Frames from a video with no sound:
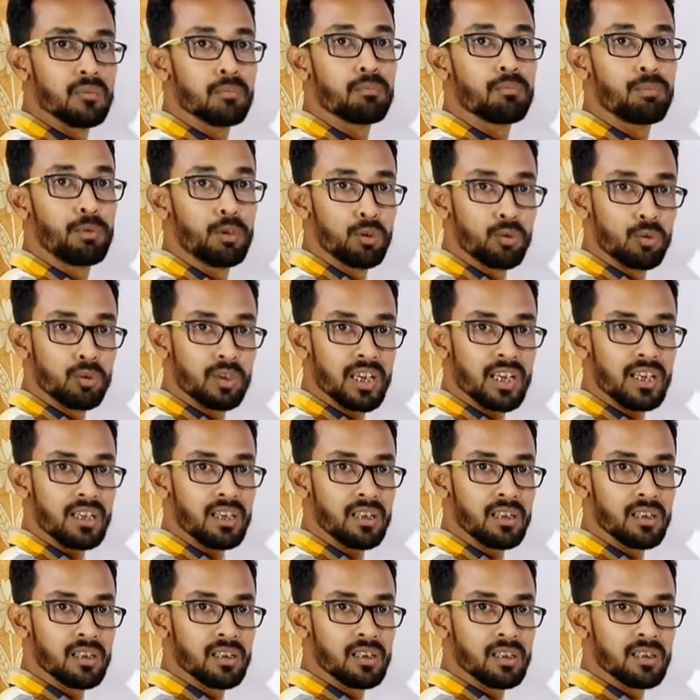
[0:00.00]
plural
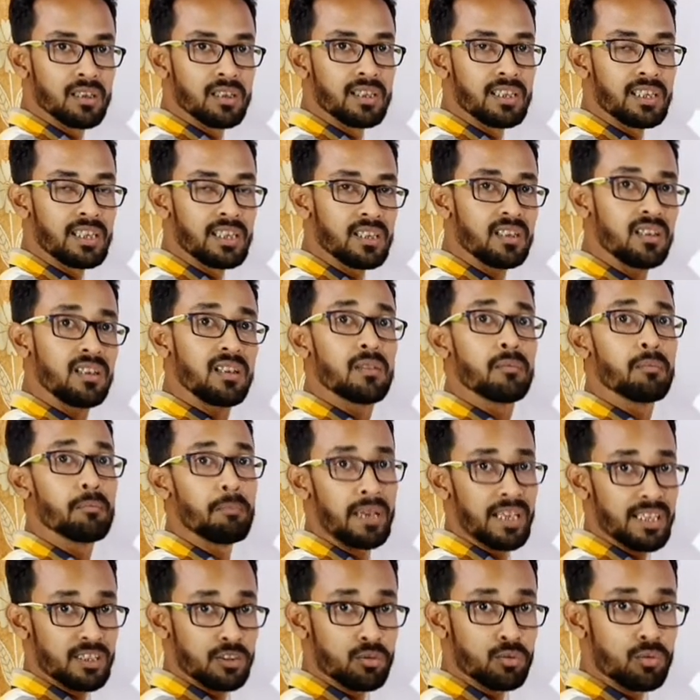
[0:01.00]
in
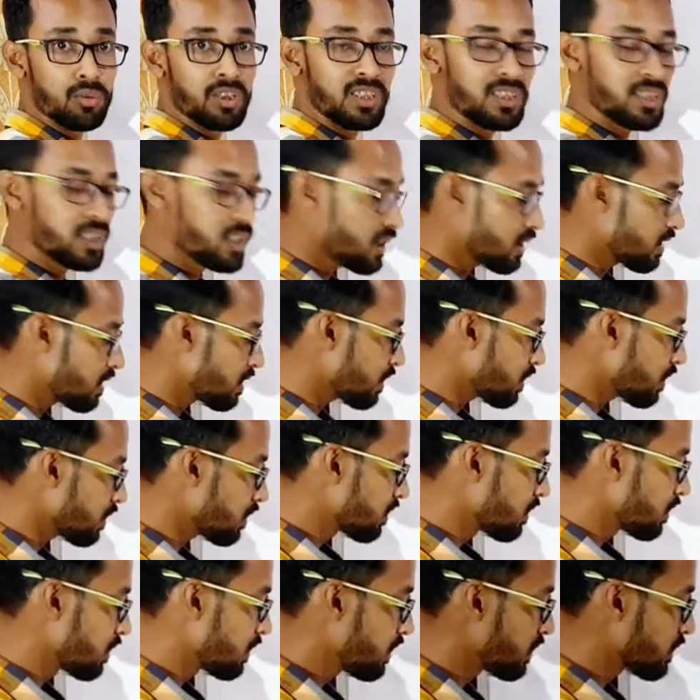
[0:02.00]
masculine gender.
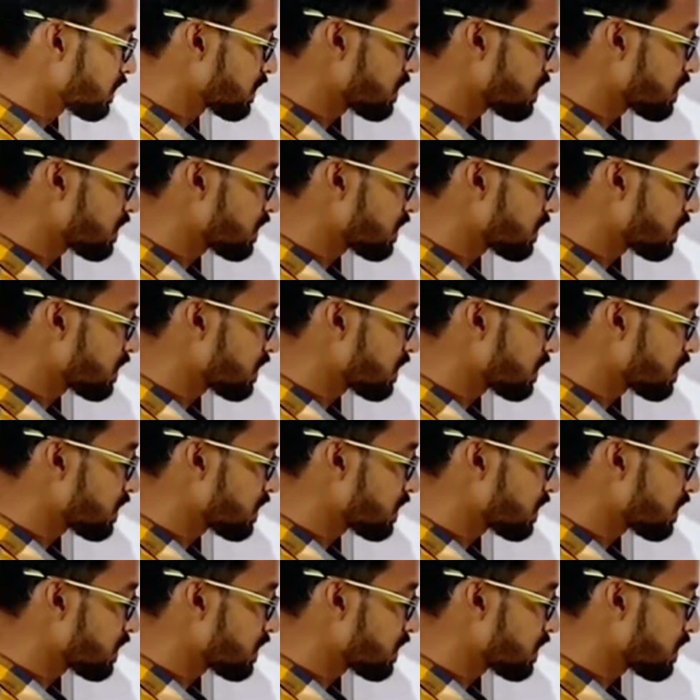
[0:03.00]
This is